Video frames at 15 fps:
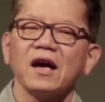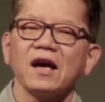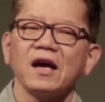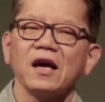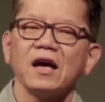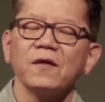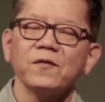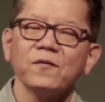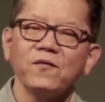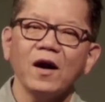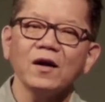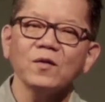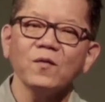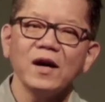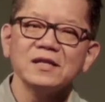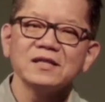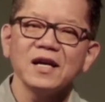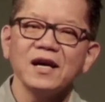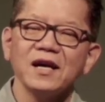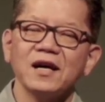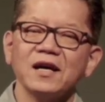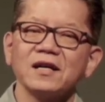if you follow
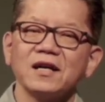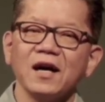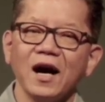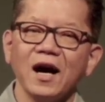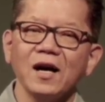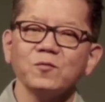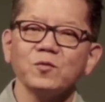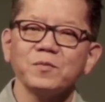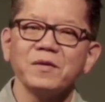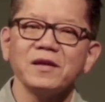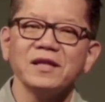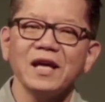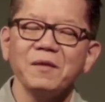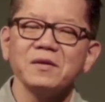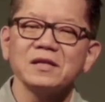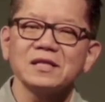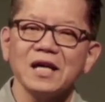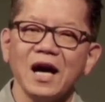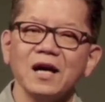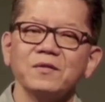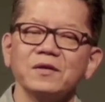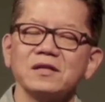Isaiah, God would be naming
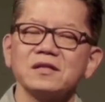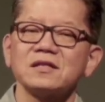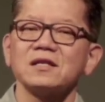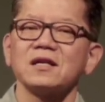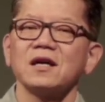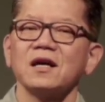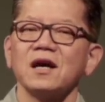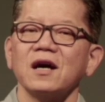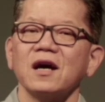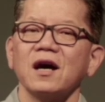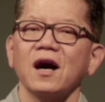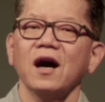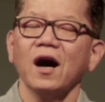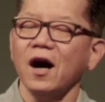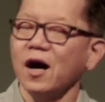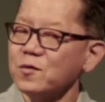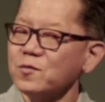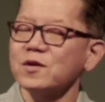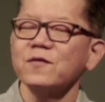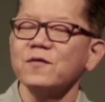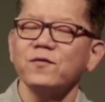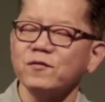Cyrus
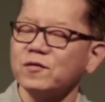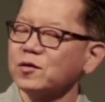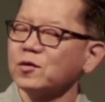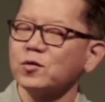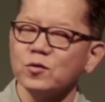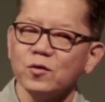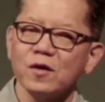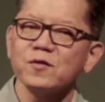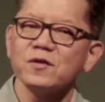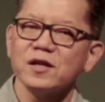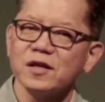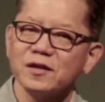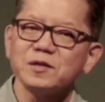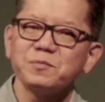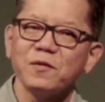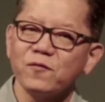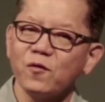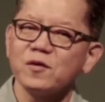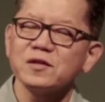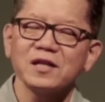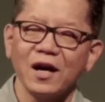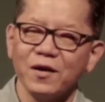150 to 200 years
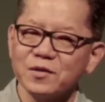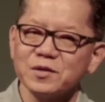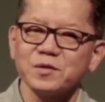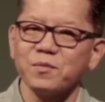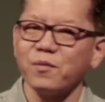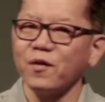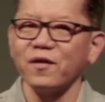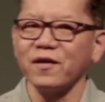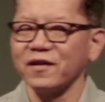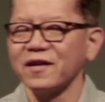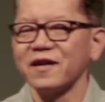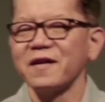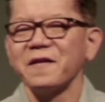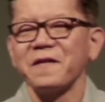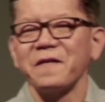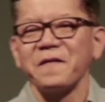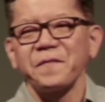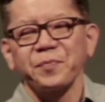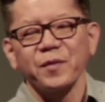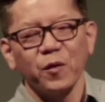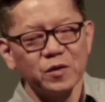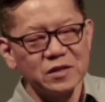before Cyrus was born
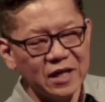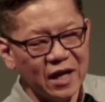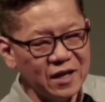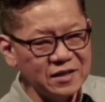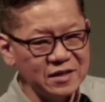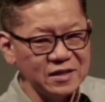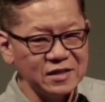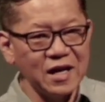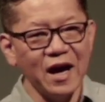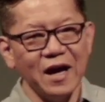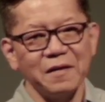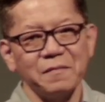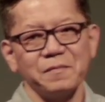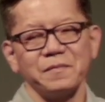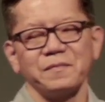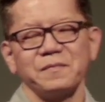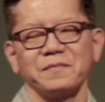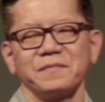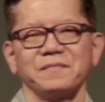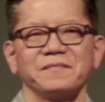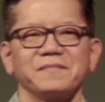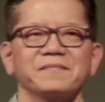or Cyrus's time.
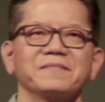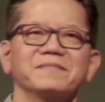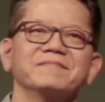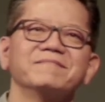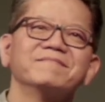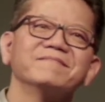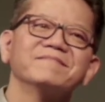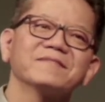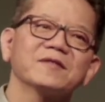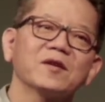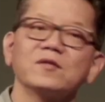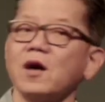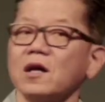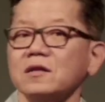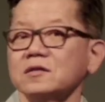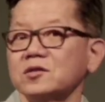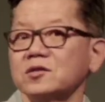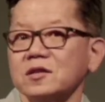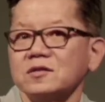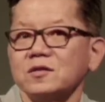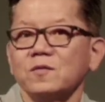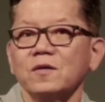Chronology
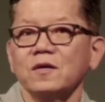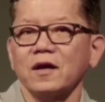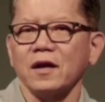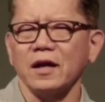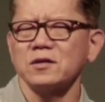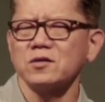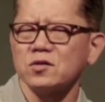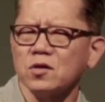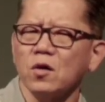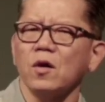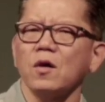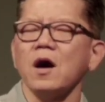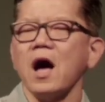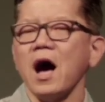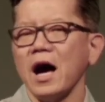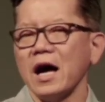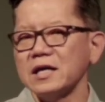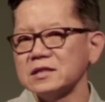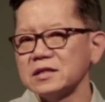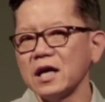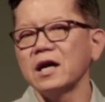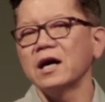doesn't work, and so
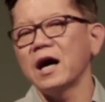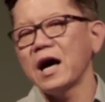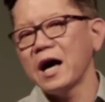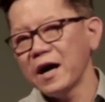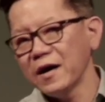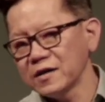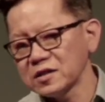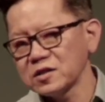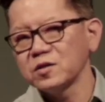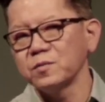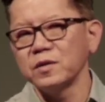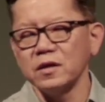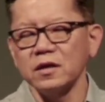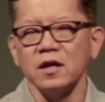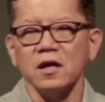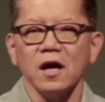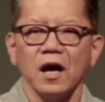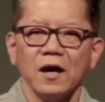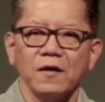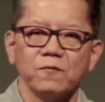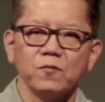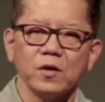Isaiah has to be
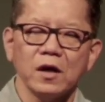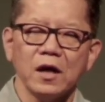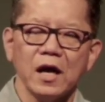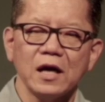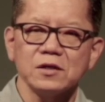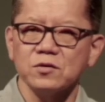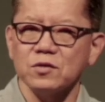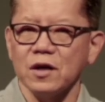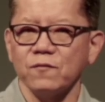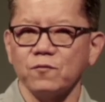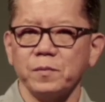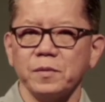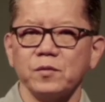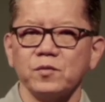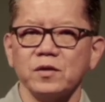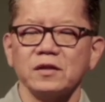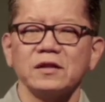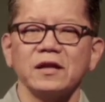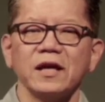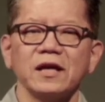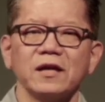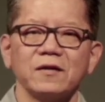have has to have been written
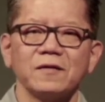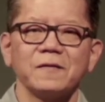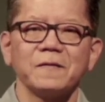later.